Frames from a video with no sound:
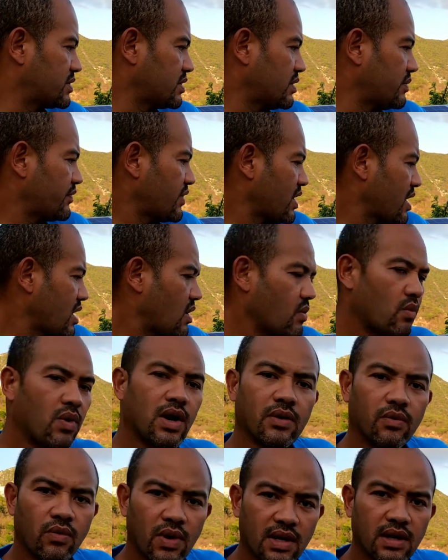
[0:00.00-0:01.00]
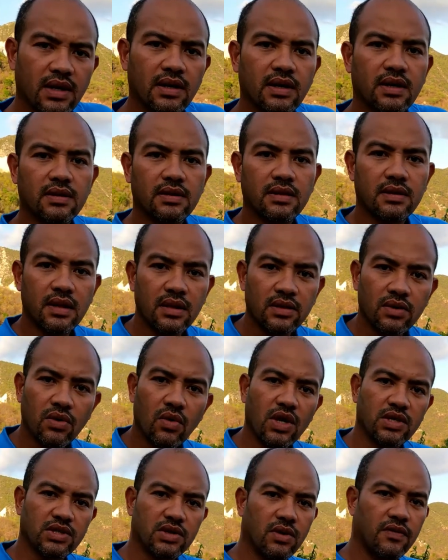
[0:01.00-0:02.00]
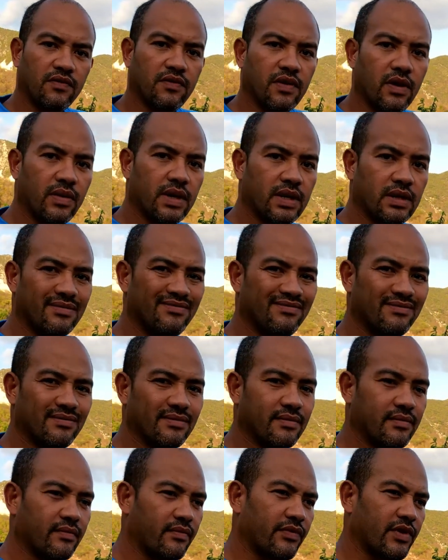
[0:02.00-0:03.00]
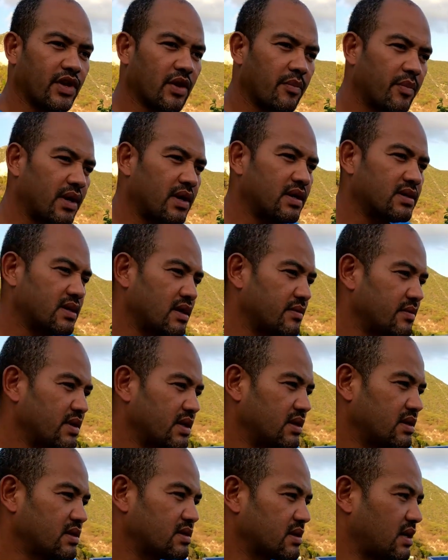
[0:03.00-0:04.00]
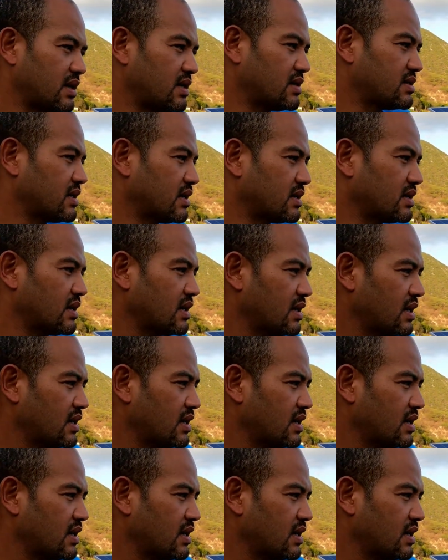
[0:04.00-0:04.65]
So one other thing to watch out for when your panels are being installed is that